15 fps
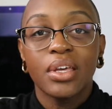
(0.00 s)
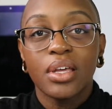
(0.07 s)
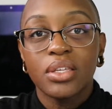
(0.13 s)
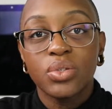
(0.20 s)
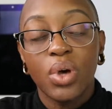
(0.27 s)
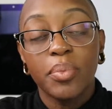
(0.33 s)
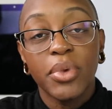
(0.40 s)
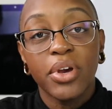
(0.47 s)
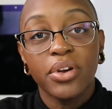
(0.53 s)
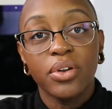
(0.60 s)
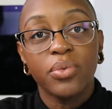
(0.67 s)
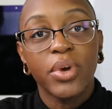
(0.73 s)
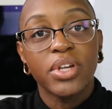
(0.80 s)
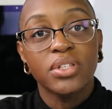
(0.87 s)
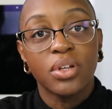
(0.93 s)
So I'm here to
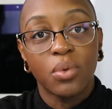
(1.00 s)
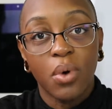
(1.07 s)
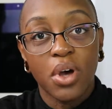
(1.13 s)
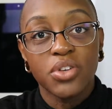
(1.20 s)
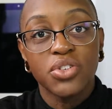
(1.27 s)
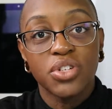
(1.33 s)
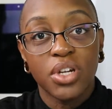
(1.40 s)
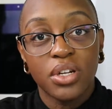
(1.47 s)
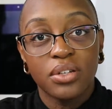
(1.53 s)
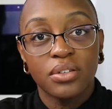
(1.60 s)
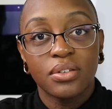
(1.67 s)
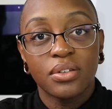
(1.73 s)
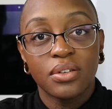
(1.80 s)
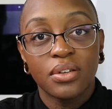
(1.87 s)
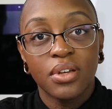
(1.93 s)
raise the question,
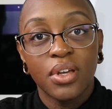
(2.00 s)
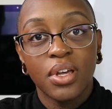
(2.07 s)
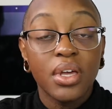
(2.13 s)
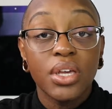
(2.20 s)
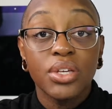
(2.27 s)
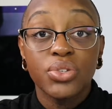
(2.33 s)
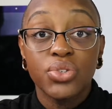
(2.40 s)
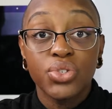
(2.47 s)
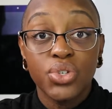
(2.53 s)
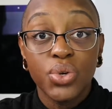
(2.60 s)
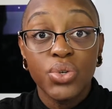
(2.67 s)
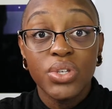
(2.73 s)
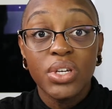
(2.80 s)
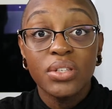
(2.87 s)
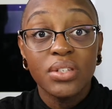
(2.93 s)
is
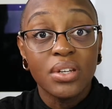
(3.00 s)
choosing